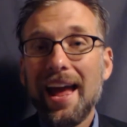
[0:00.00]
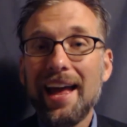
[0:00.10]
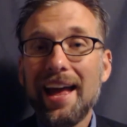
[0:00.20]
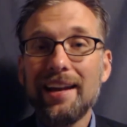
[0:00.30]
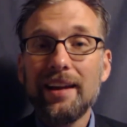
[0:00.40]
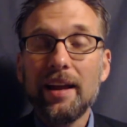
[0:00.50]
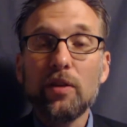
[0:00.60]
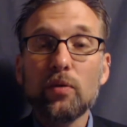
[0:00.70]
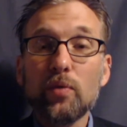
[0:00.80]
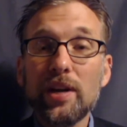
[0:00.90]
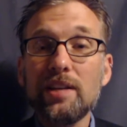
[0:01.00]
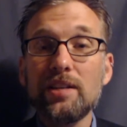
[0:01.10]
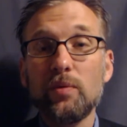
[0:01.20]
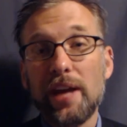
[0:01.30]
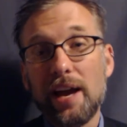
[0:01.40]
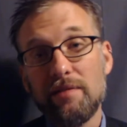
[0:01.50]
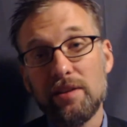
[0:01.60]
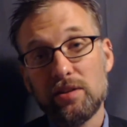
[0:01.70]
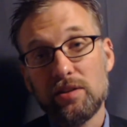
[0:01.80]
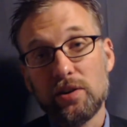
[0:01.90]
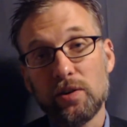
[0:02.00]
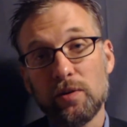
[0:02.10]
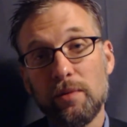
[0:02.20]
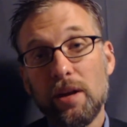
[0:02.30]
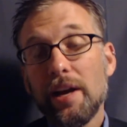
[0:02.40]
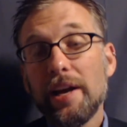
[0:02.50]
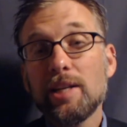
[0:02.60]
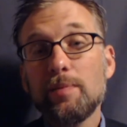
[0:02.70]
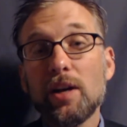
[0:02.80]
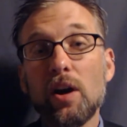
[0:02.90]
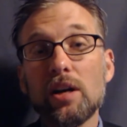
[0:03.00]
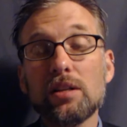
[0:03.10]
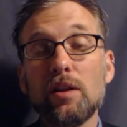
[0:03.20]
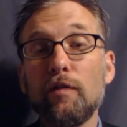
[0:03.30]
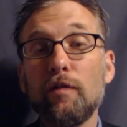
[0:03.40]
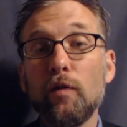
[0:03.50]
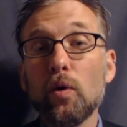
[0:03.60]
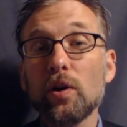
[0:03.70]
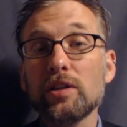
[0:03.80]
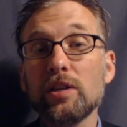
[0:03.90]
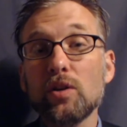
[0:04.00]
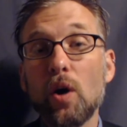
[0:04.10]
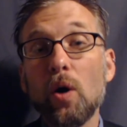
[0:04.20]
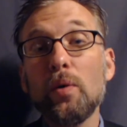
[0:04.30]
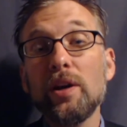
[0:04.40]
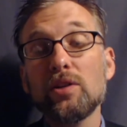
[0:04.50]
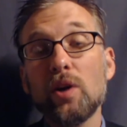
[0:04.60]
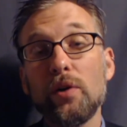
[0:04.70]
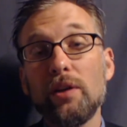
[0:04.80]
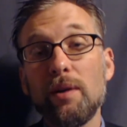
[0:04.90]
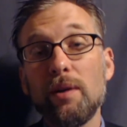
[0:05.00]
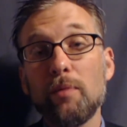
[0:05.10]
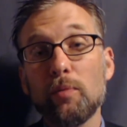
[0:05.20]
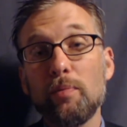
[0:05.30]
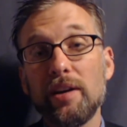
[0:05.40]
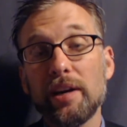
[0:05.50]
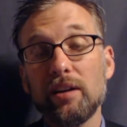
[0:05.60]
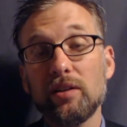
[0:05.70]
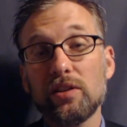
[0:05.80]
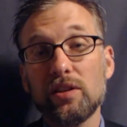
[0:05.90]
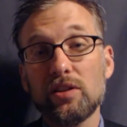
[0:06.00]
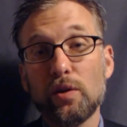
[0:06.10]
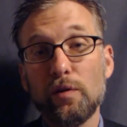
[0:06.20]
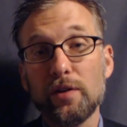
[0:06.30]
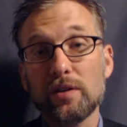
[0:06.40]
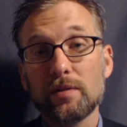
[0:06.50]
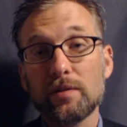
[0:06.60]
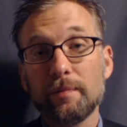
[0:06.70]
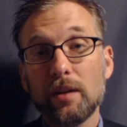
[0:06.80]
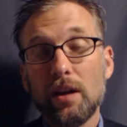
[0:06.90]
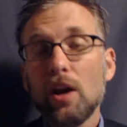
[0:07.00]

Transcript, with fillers: And the reason we have this term is because the force is always going to be perpendicular to the surface.